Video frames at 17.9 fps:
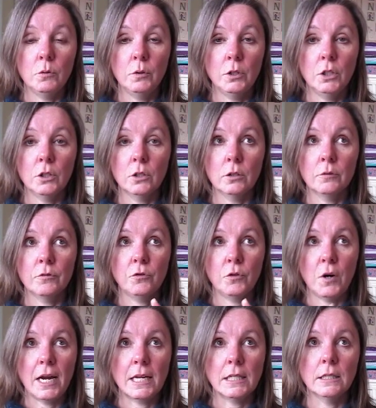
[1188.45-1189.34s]
your
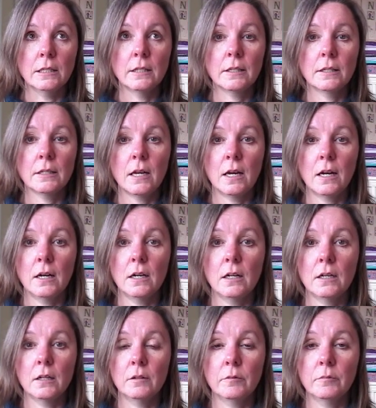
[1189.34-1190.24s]
friends
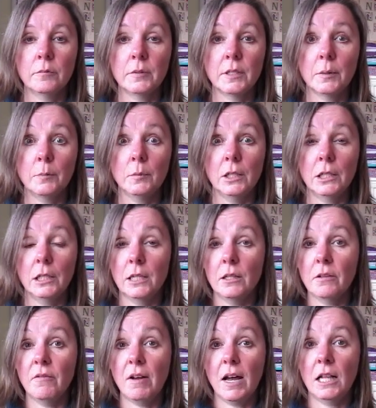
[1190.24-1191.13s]
uh, some Lily
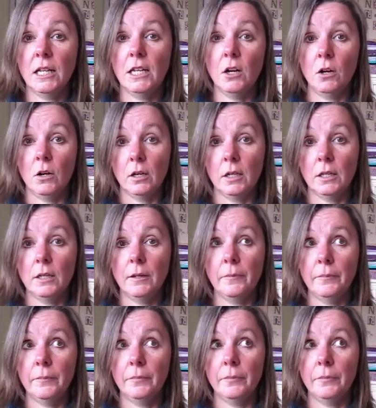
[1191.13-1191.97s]
of the Valley on